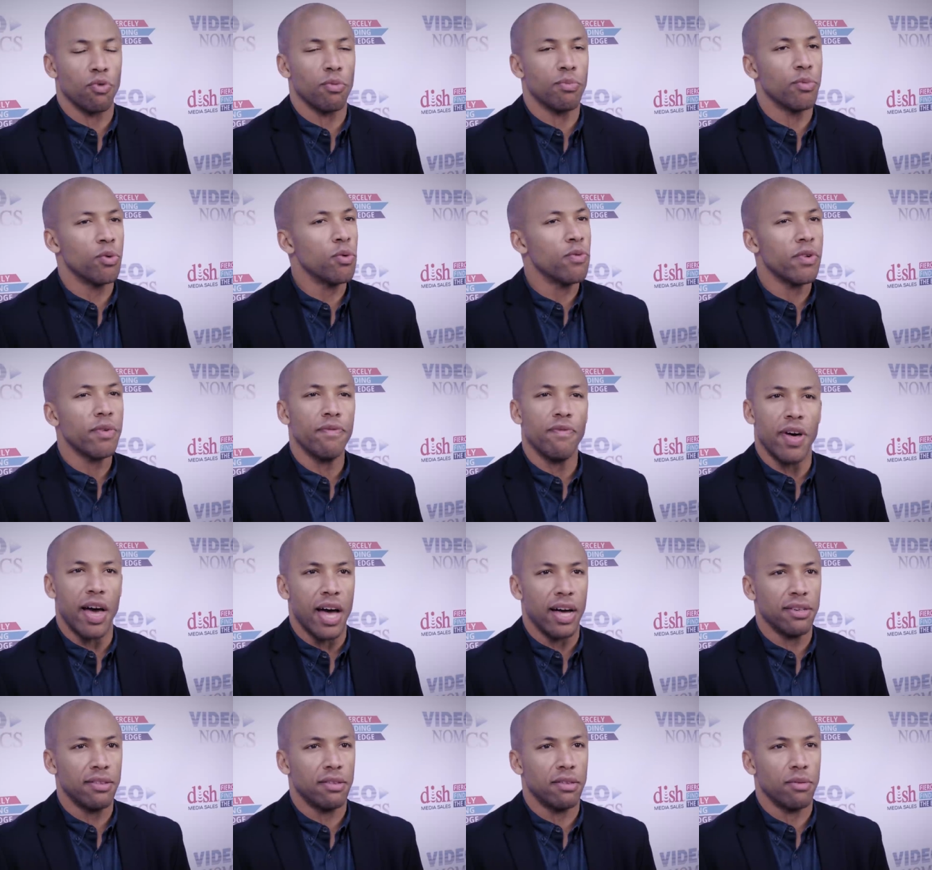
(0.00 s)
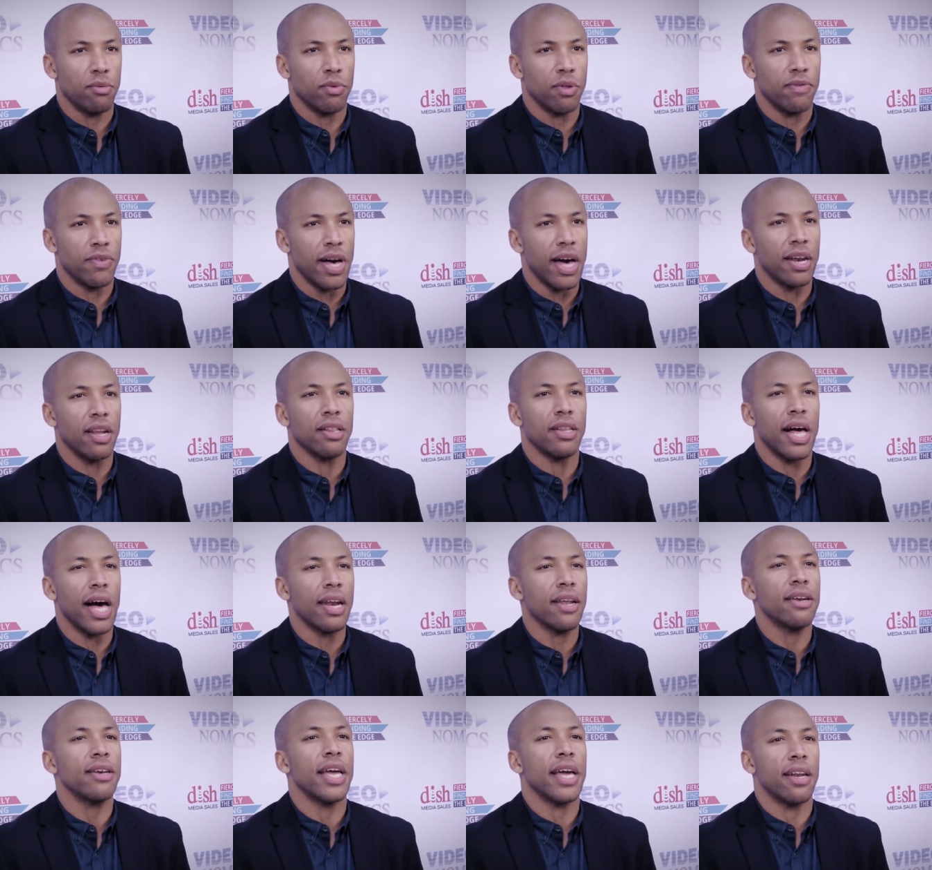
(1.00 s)
we're moving fast, we've got a
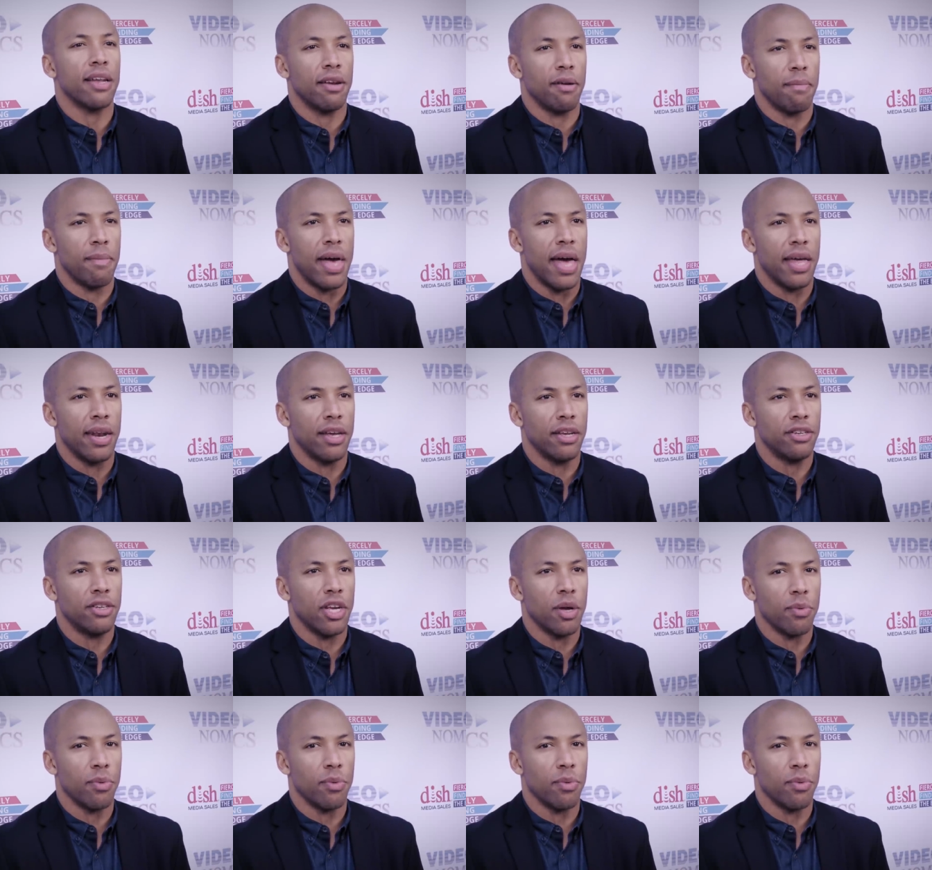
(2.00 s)
lot of data to manage,